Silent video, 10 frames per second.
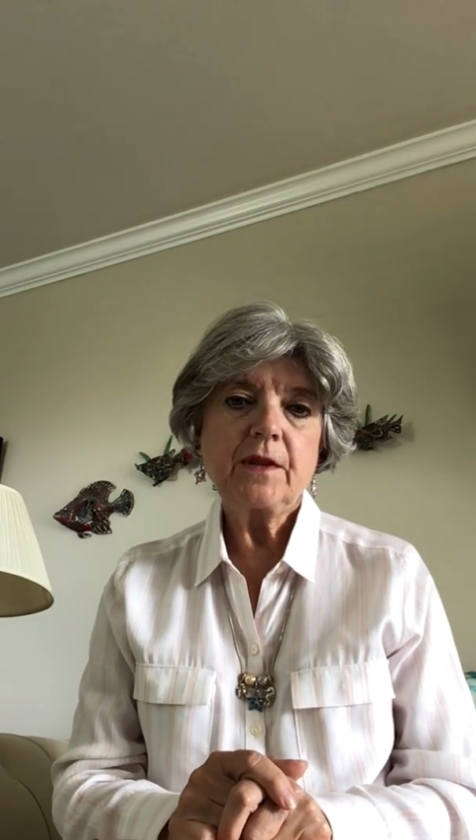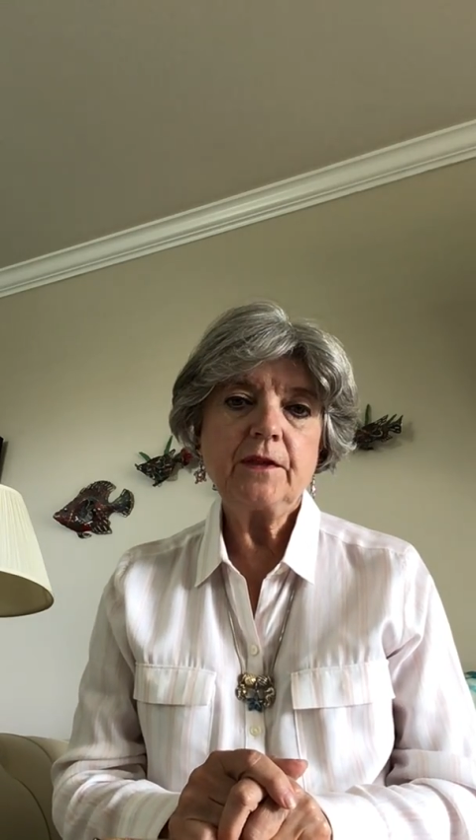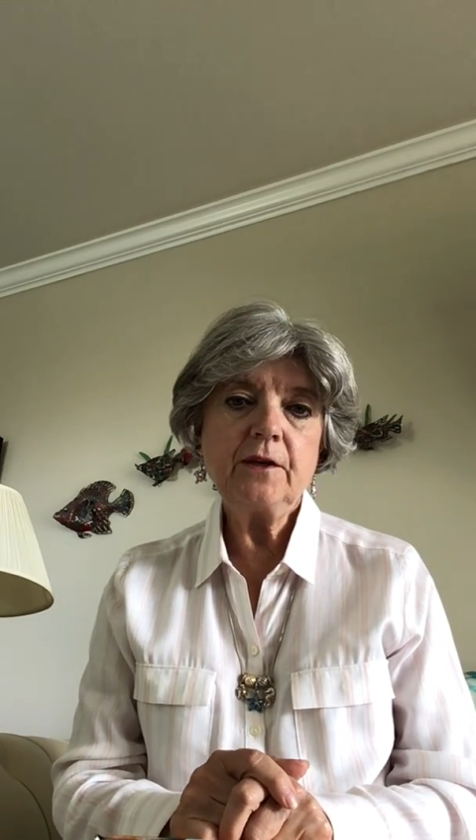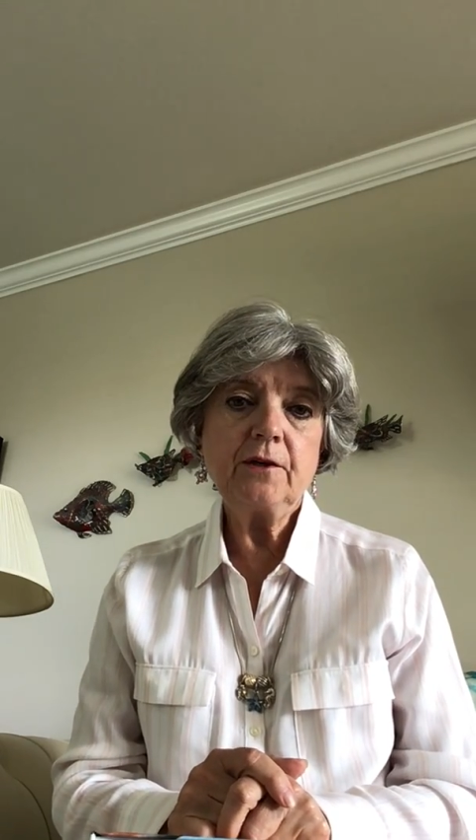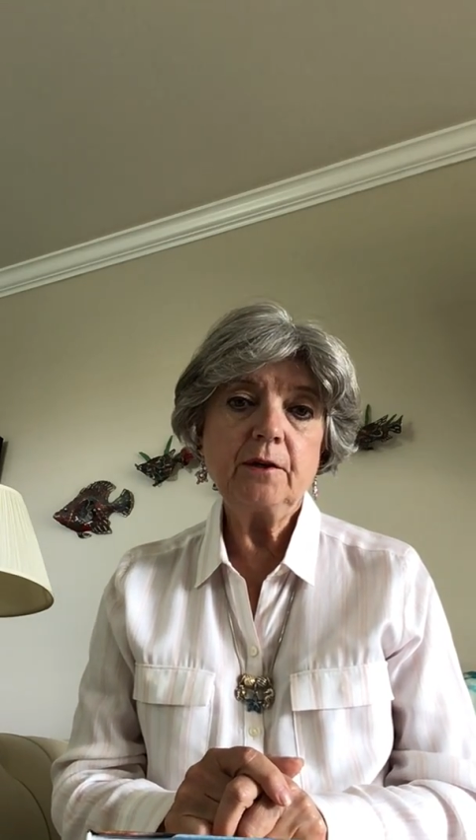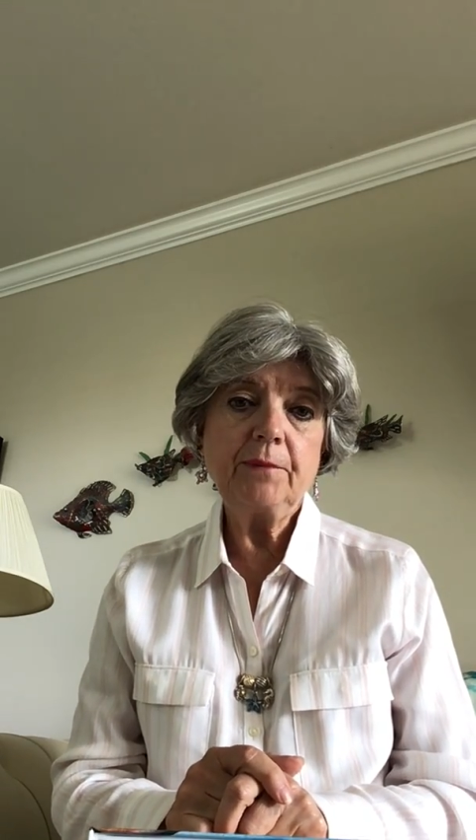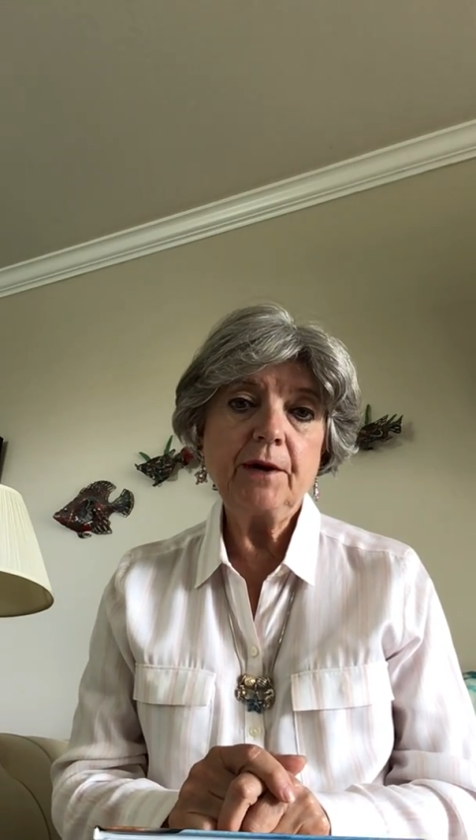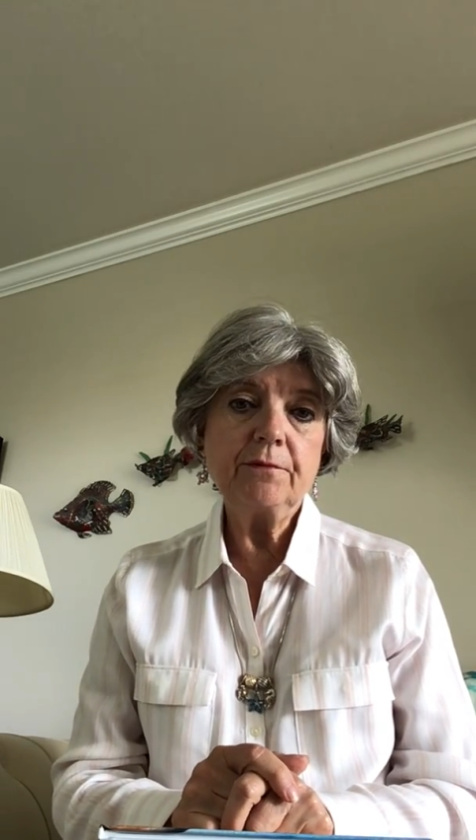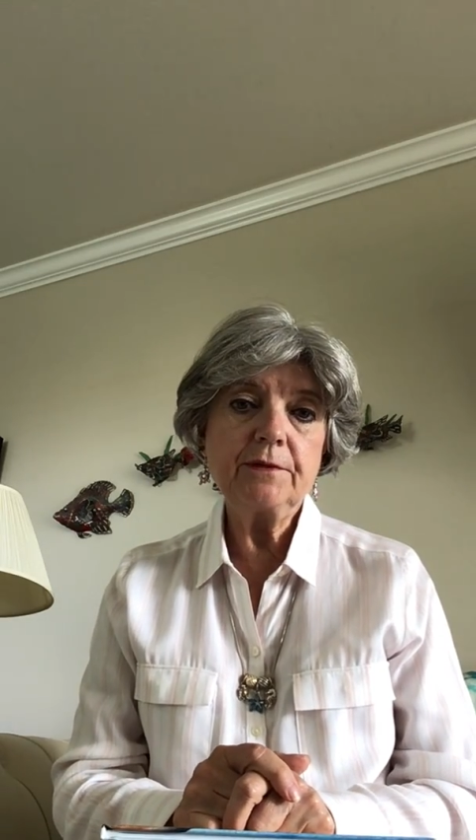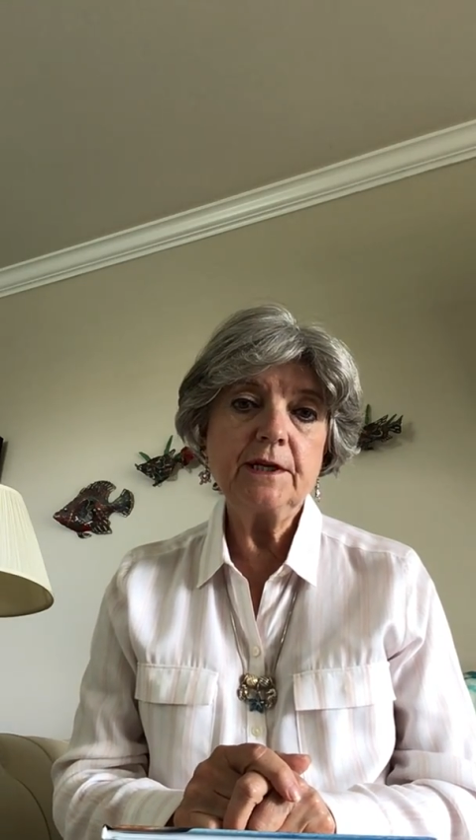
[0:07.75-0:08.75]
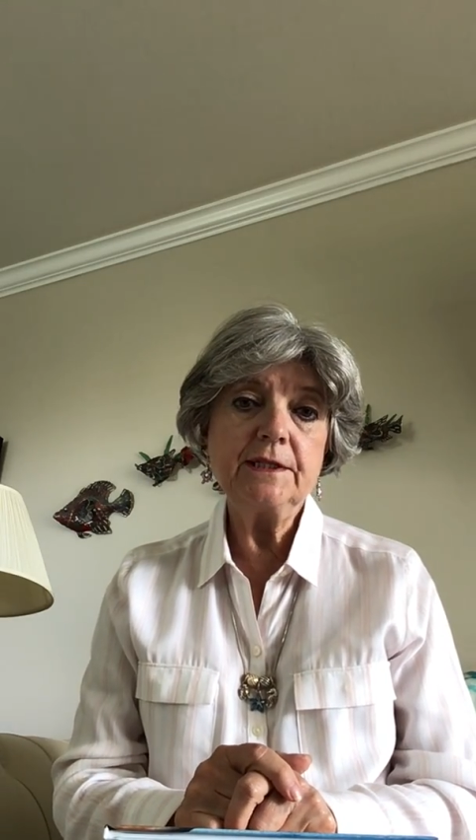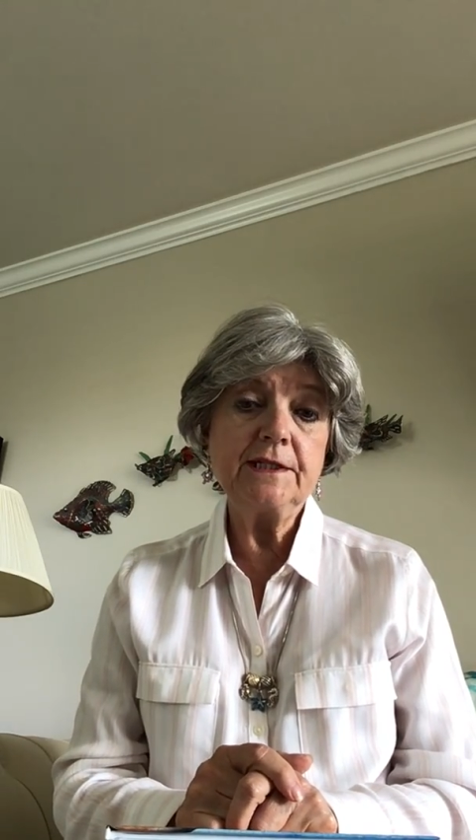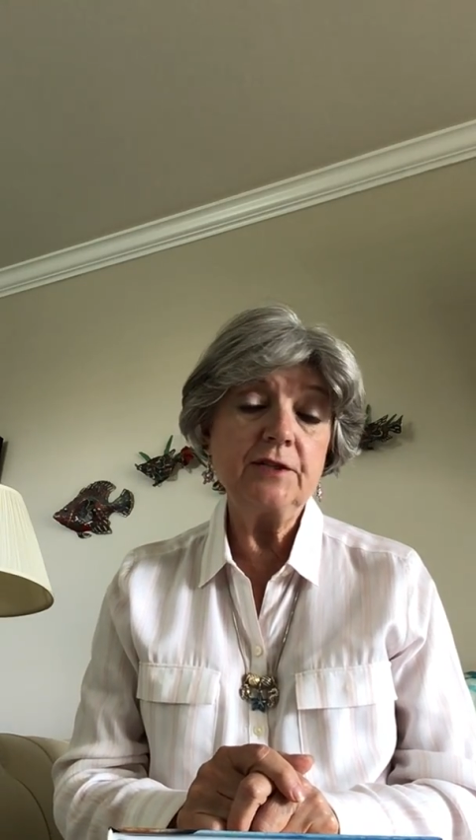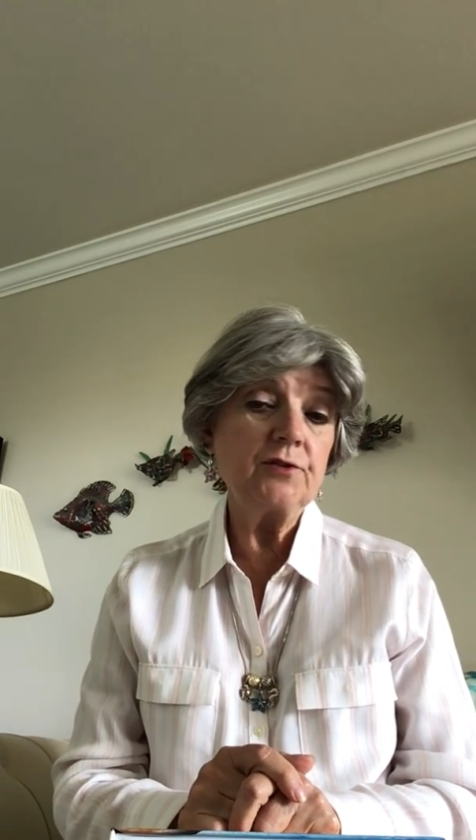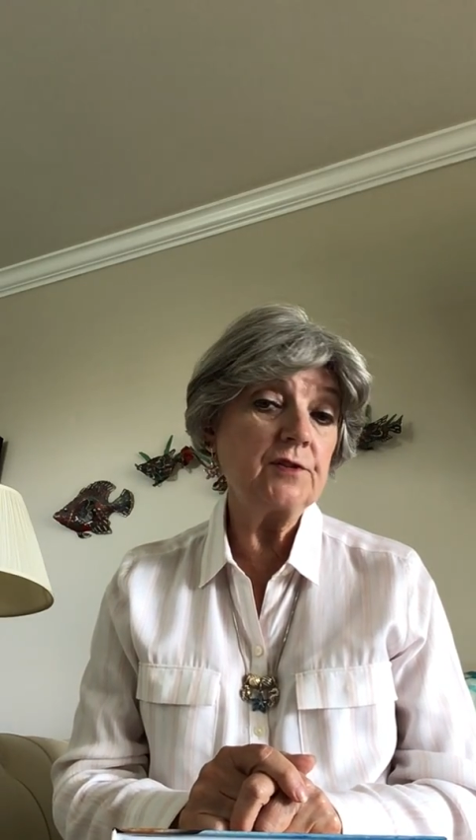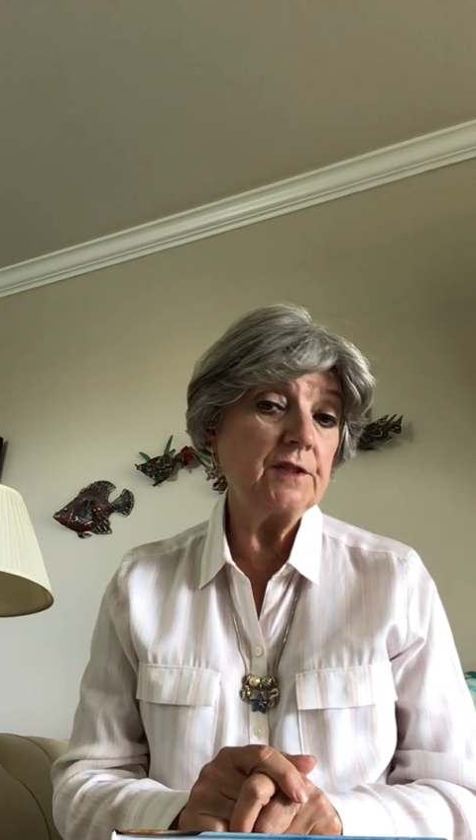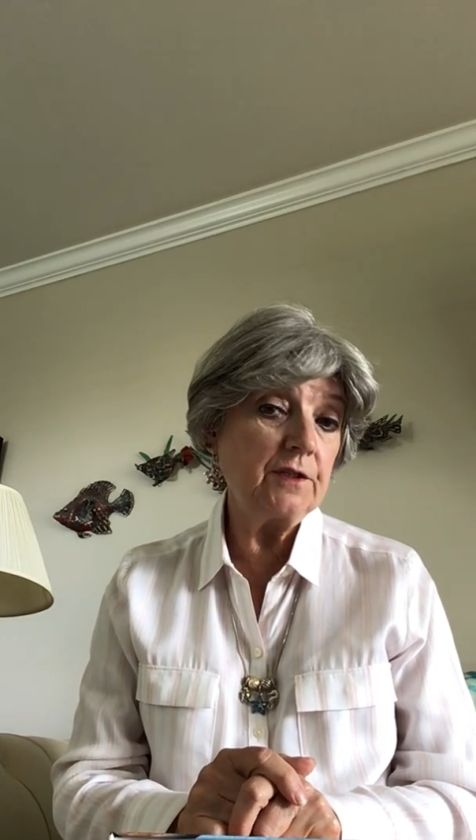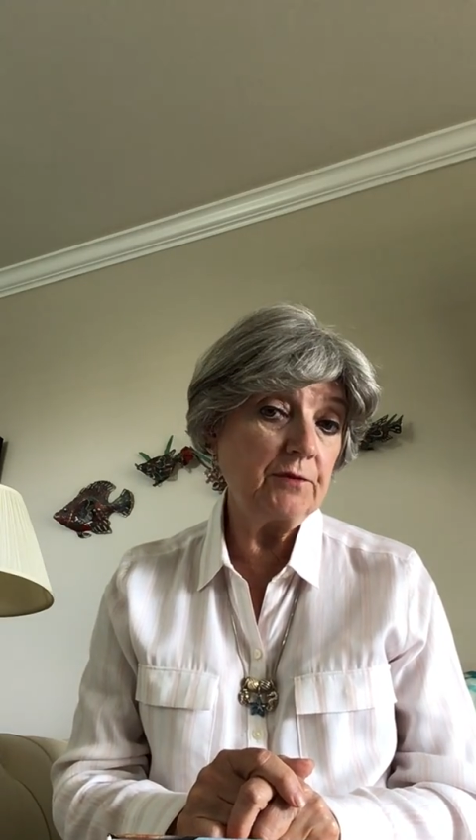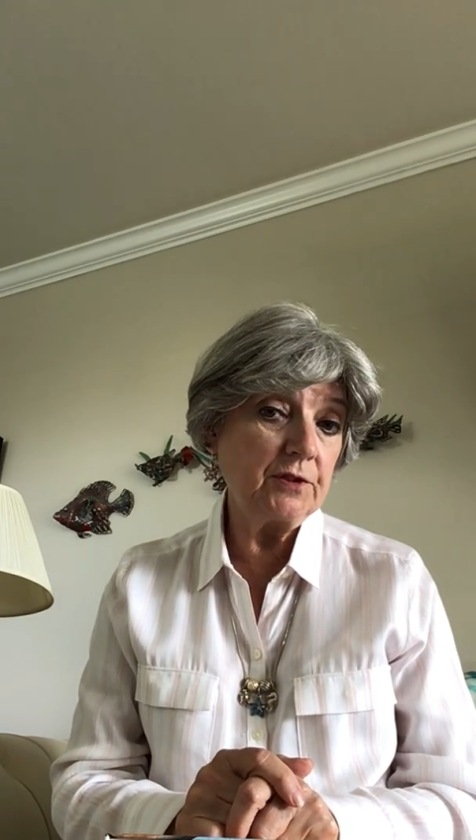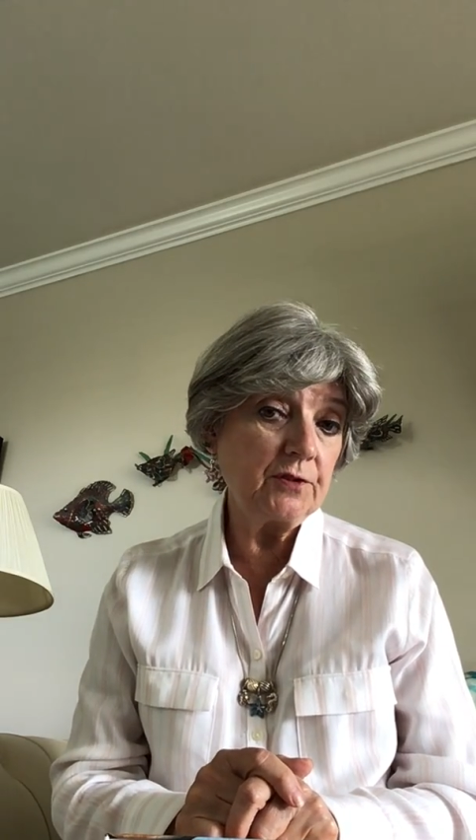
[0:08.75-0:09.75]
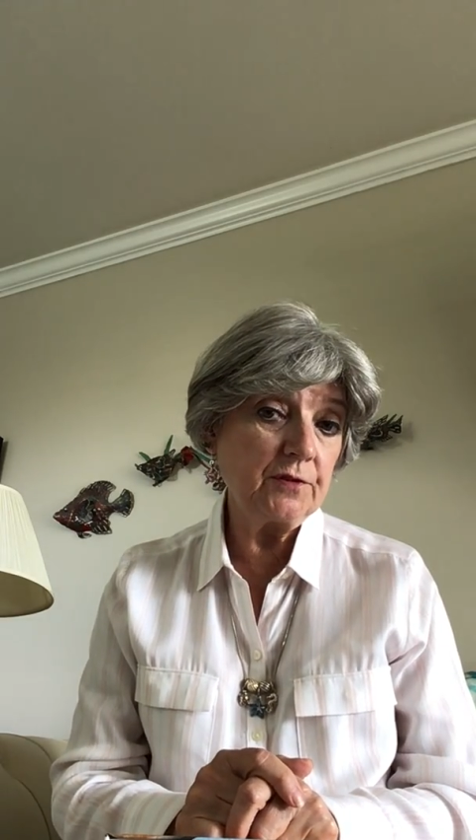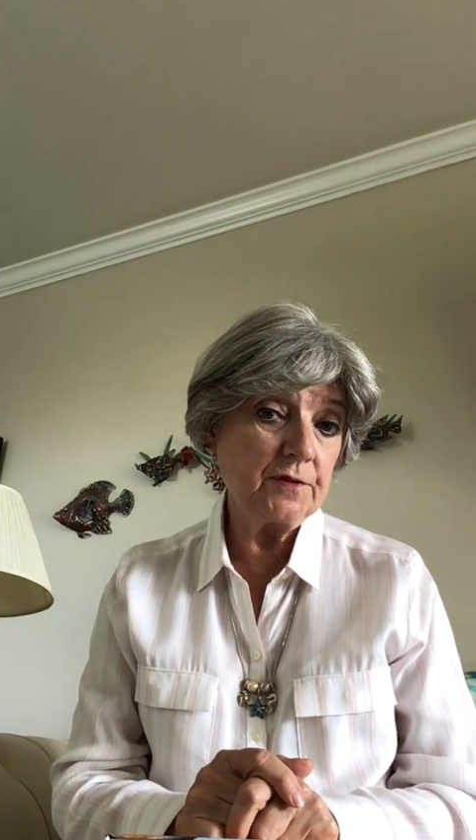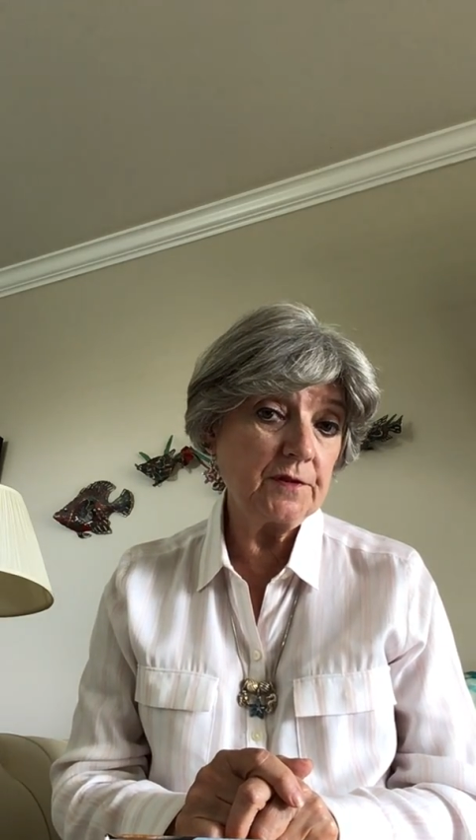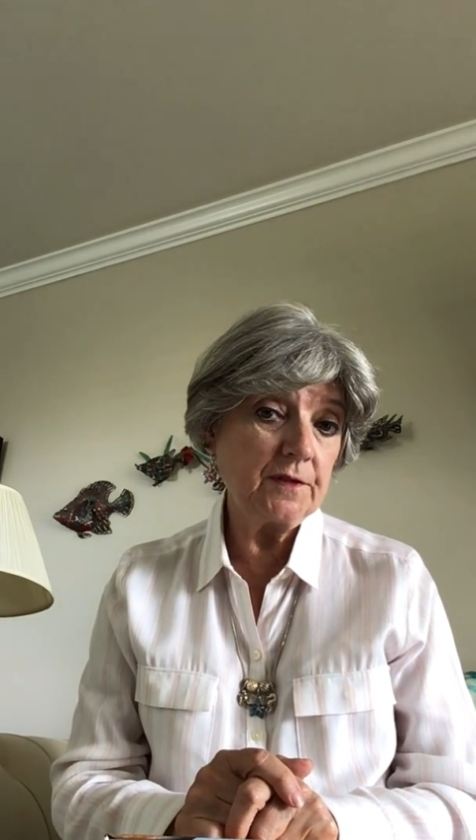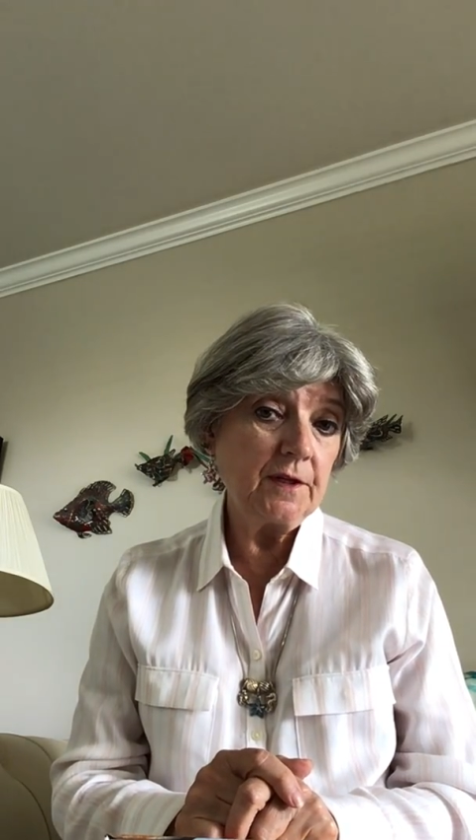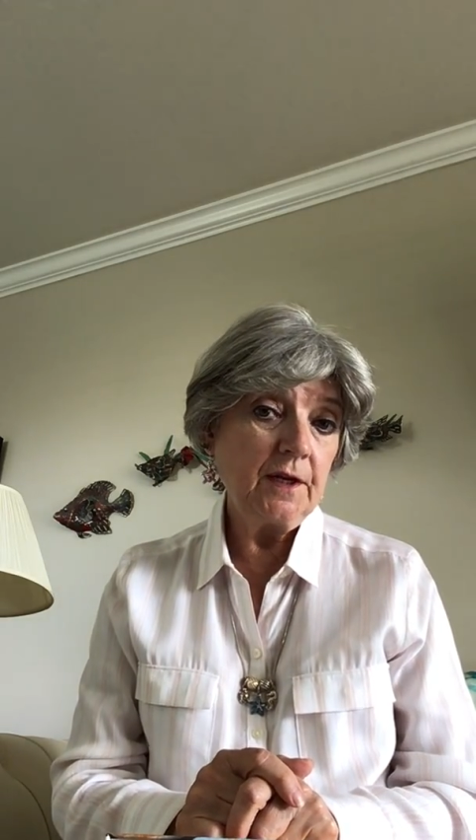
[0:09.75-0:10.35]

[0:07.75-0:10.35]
they are about endangered sea creatures,